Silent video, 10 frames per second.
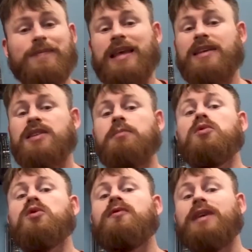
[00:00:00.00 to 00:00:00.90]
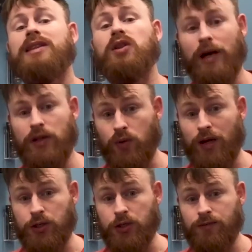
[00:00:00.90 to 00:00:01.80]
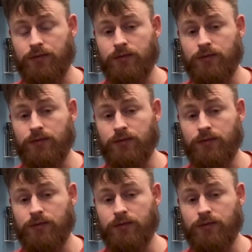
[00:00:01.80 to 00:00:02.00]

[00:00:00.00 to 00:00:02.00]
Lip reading: Is it moving in the right direction?